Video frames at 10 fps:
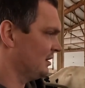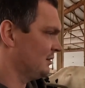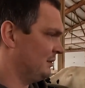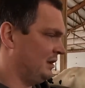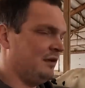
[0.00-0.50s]

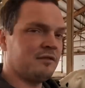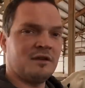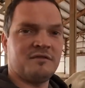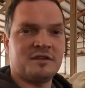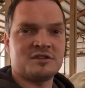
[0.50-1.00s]
mean, even
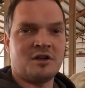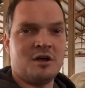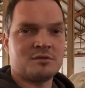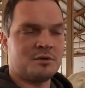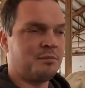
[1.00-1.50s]
if the
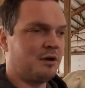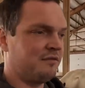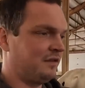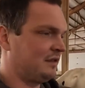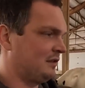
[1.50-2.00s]
stalls were
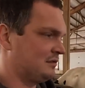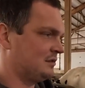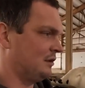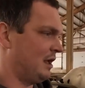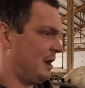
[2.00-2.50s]
perfect, it
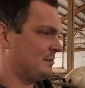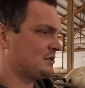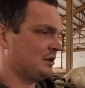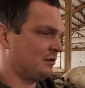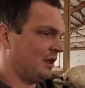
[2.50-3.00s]
still happens
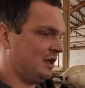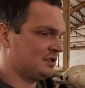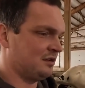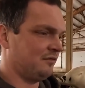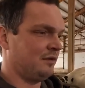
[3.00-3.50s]
on
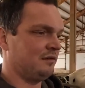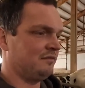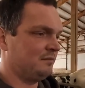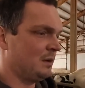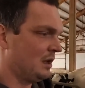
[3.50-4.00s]
occasion if one
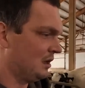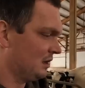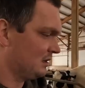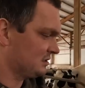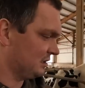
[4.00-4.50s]

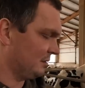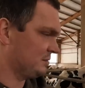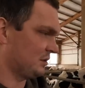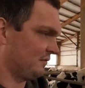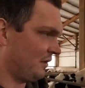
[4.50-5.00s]

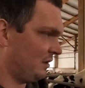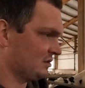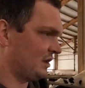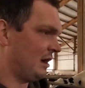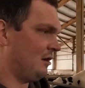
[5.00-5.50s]
slips or falls
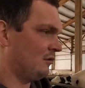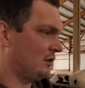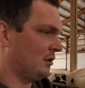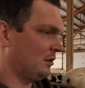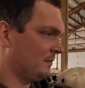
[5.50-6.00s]
down,
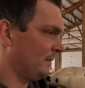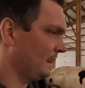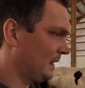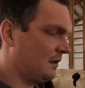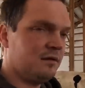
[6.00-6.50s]
or
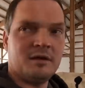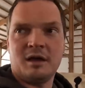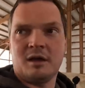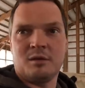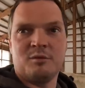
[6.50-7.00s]

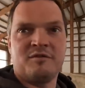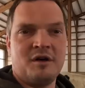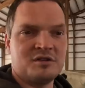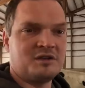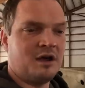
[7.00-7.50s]

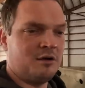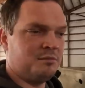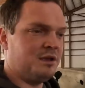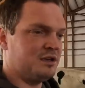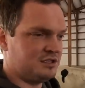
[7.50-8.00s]
falls down
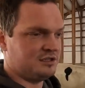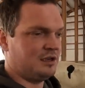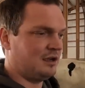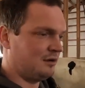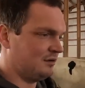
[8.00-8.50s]
because
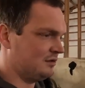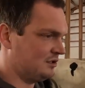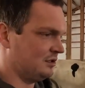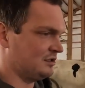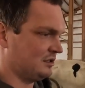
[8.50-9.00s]

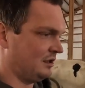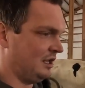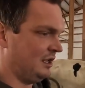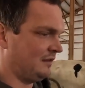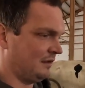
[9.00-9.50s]
she's in
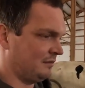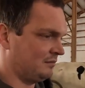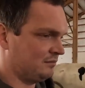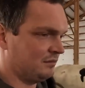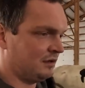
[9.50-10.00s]
heat
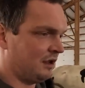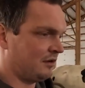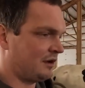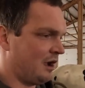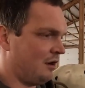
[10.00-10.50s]
and another
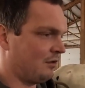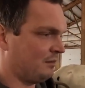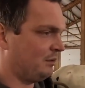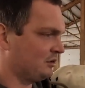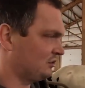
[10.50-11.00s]
cow
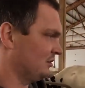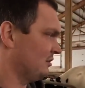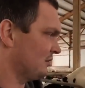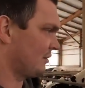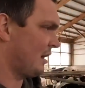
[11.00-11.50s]
pushed her to
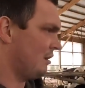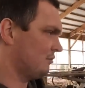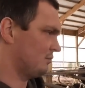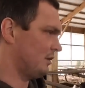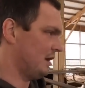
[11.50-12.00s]
the ground
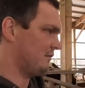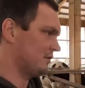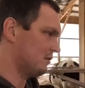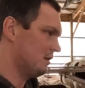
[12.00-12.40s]
or whatever.